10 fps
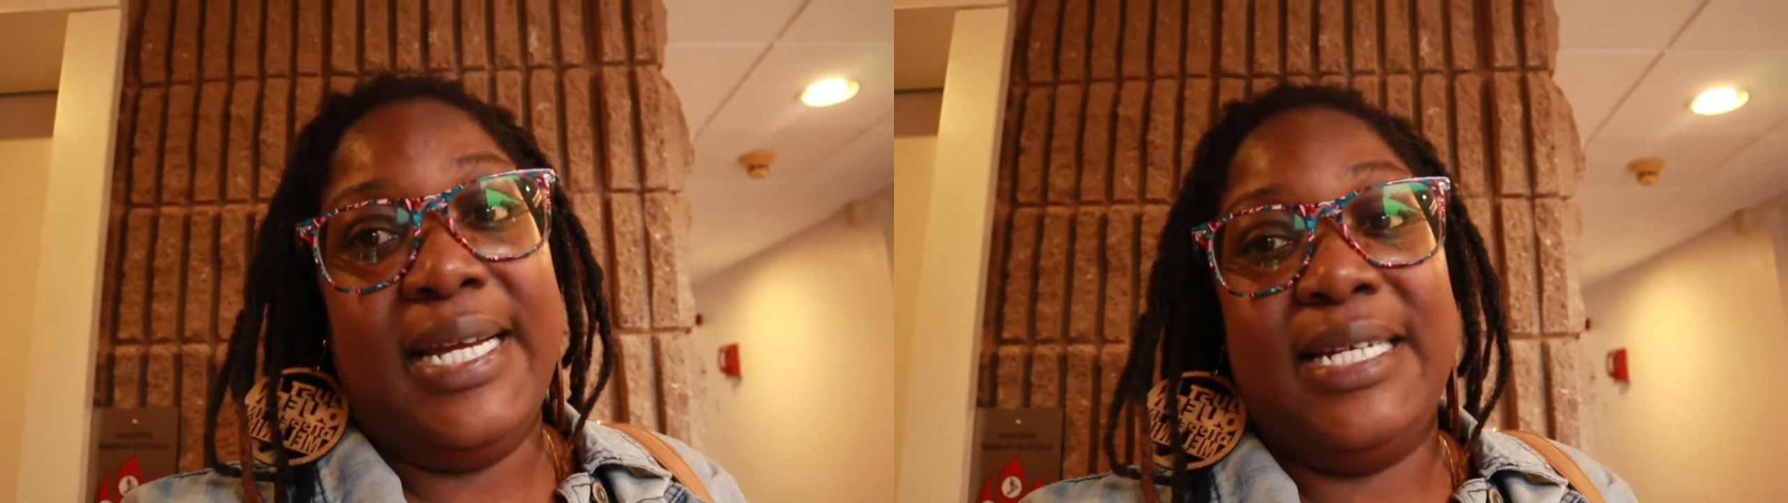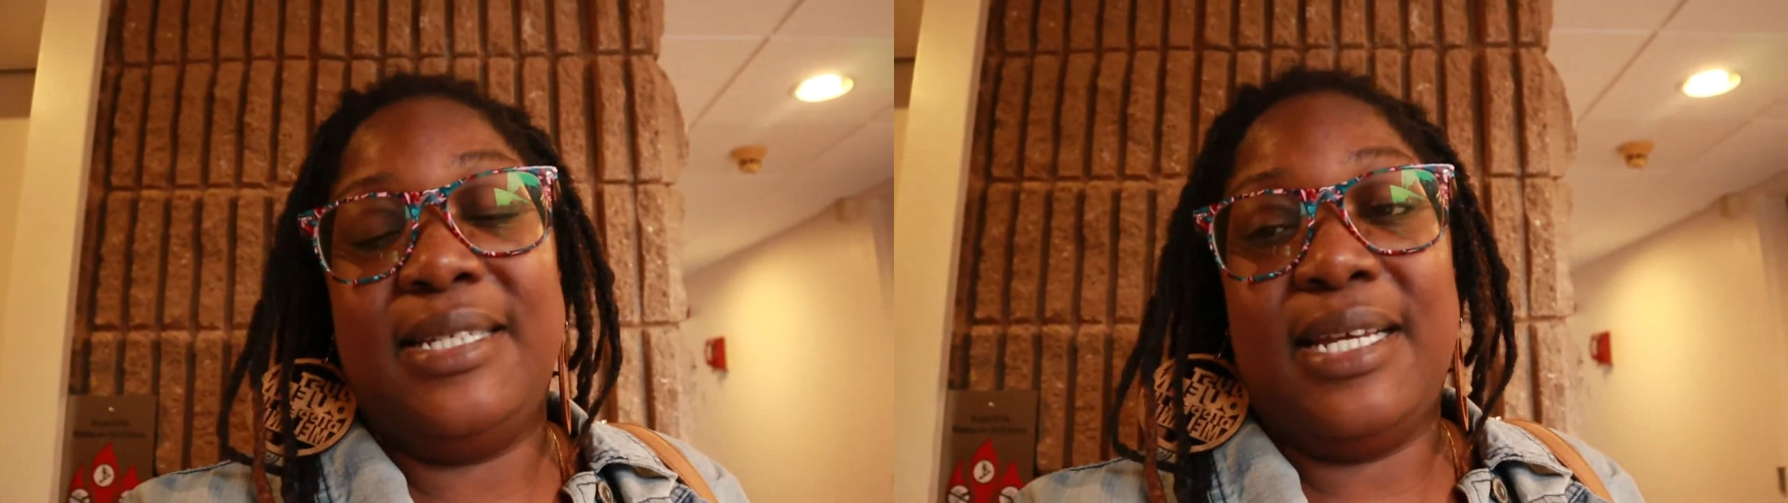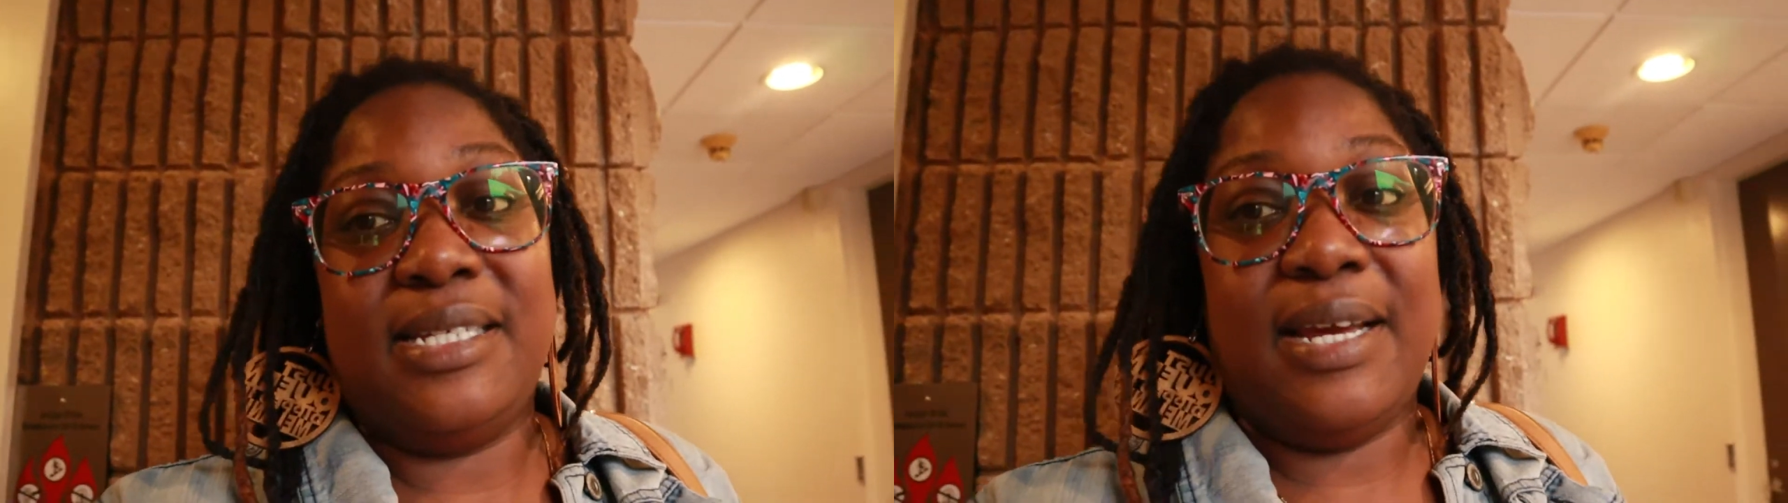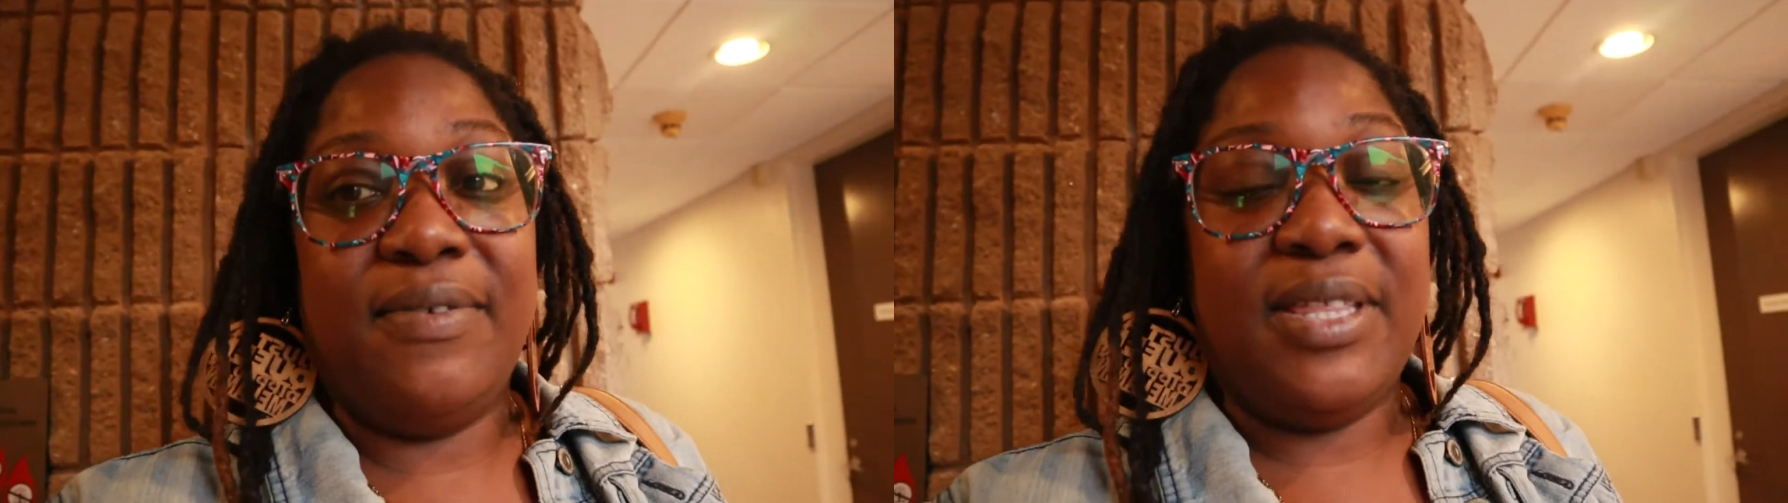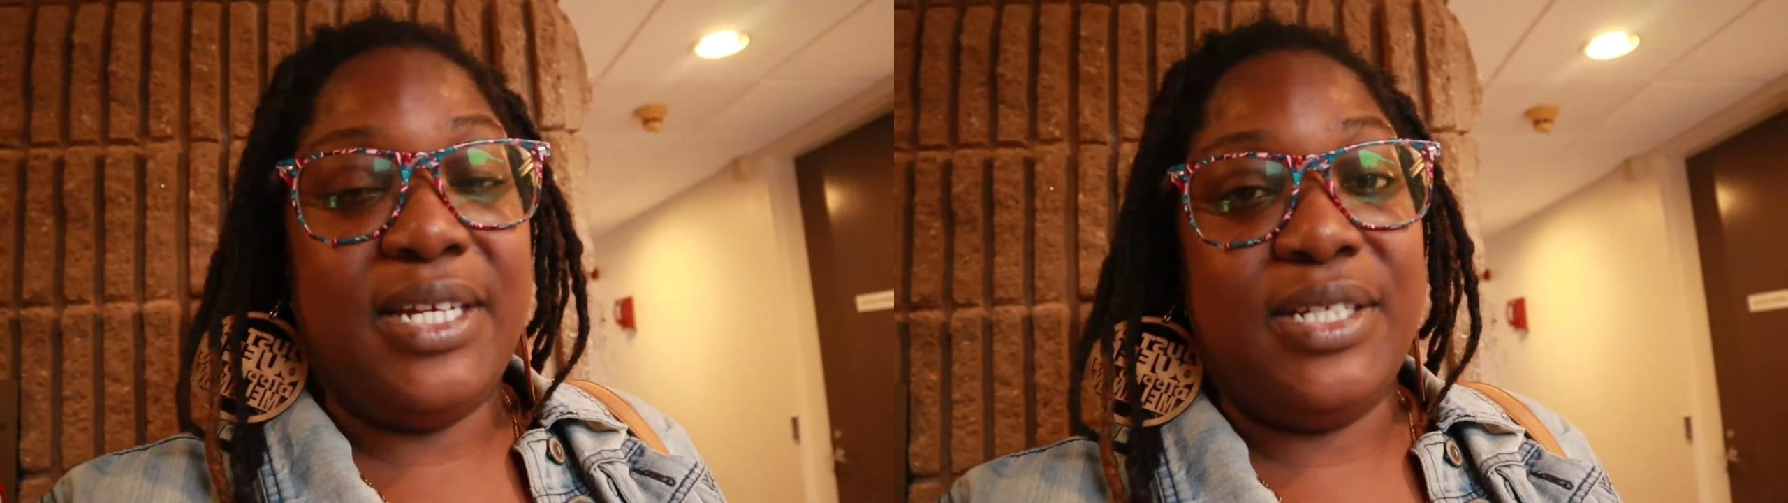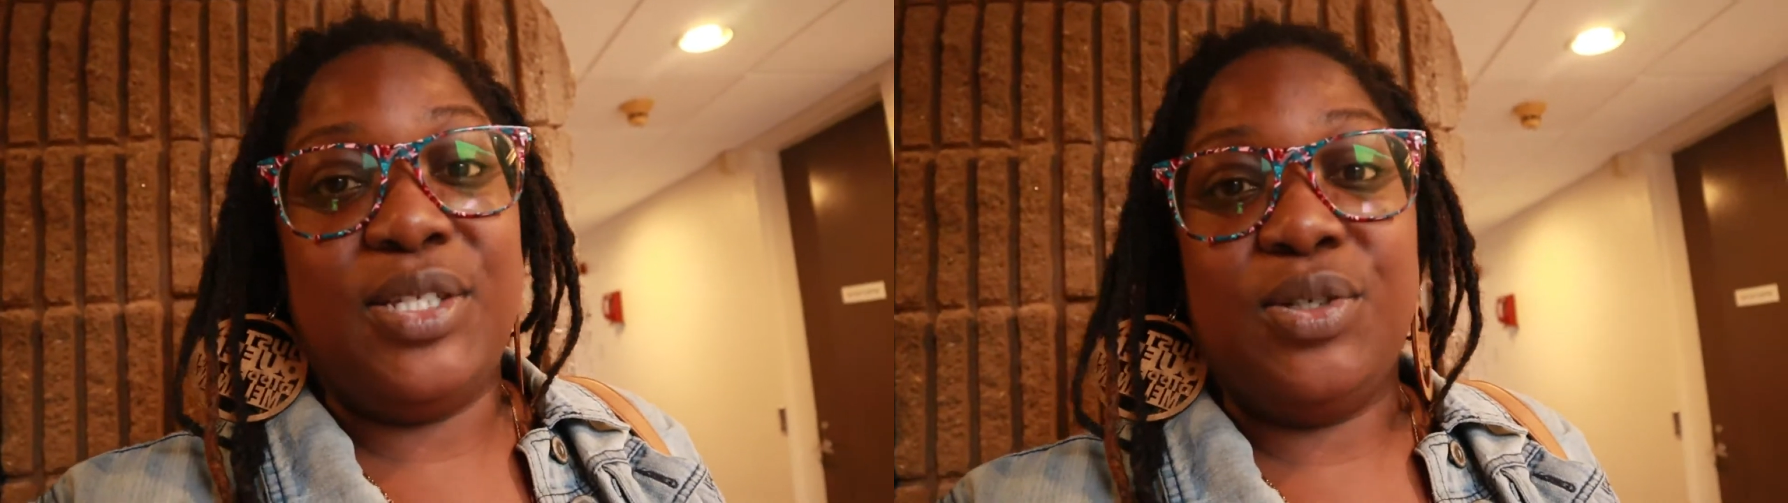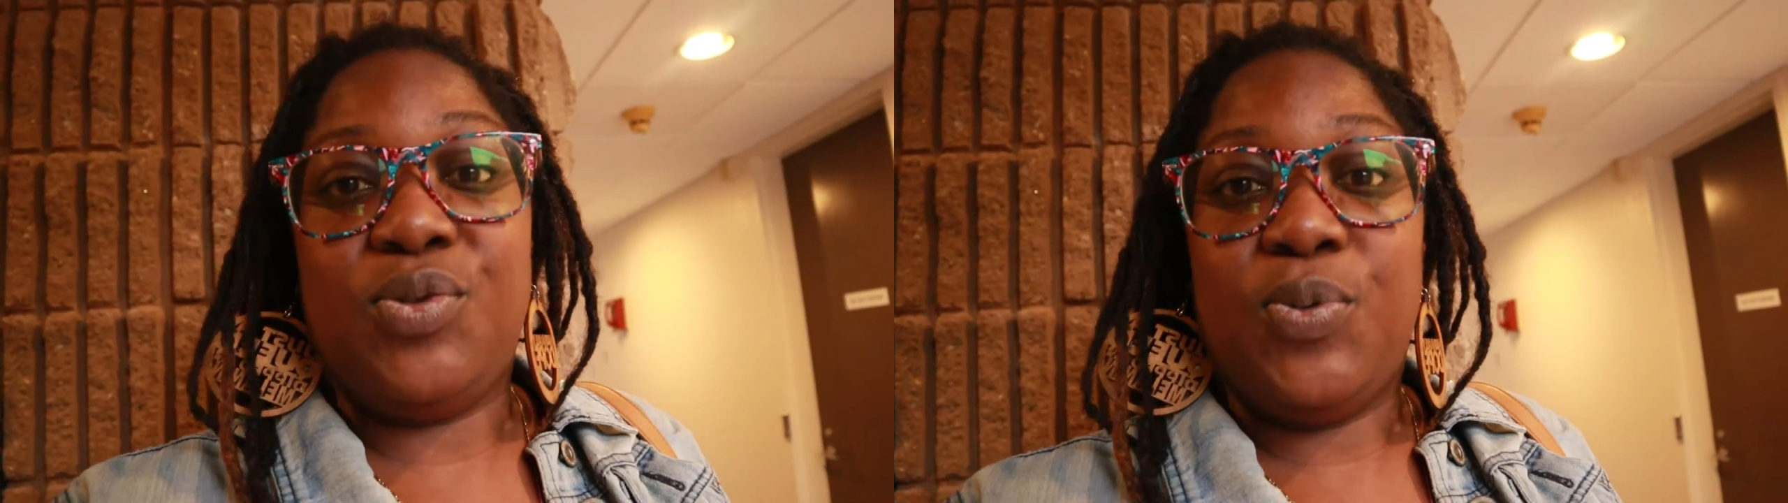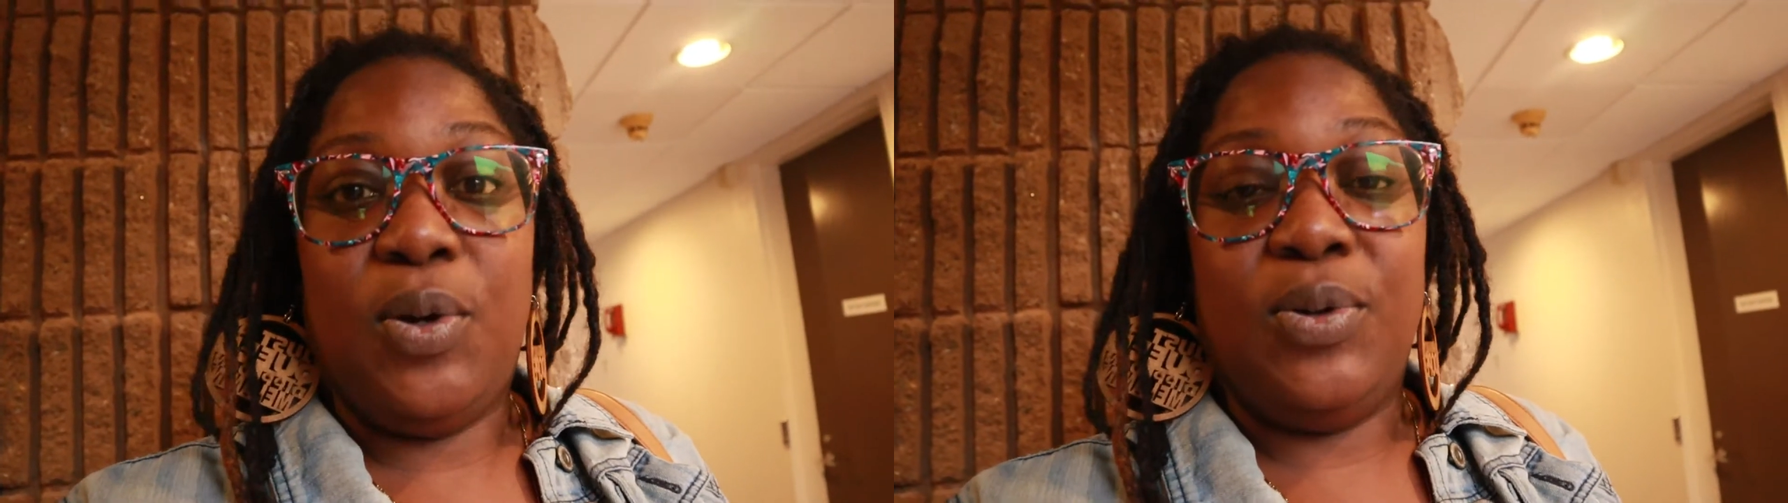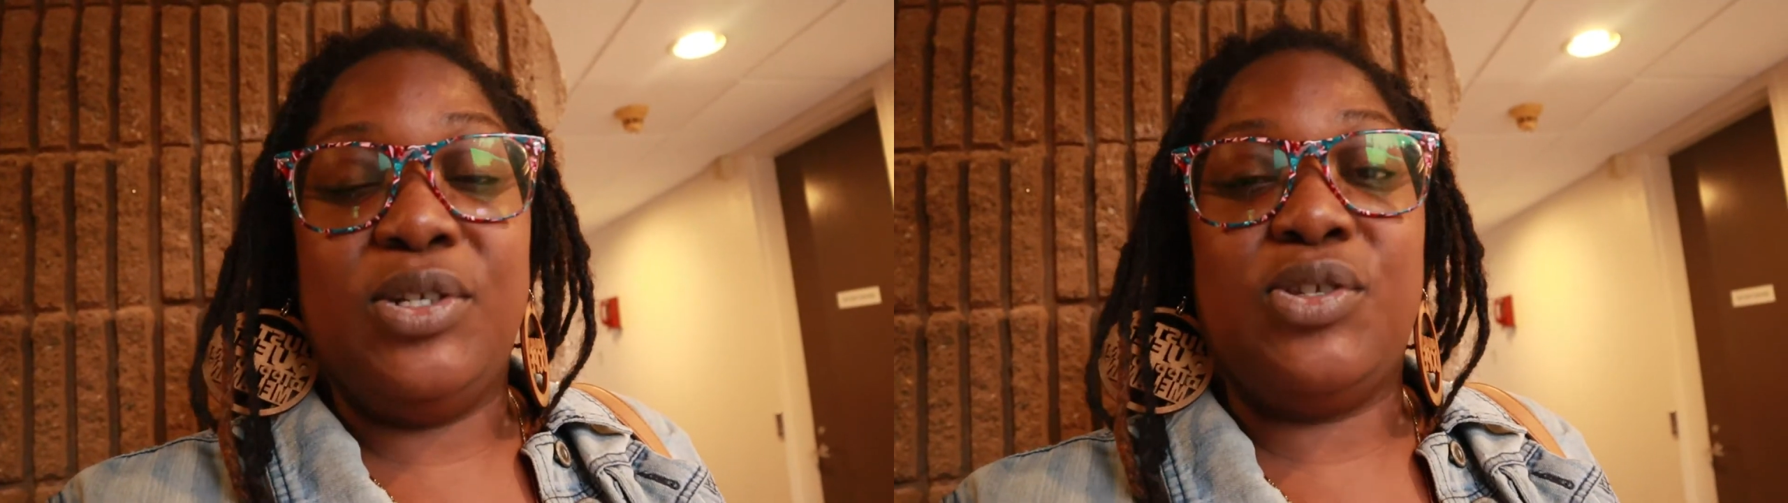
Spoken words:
He says everything is still swollen,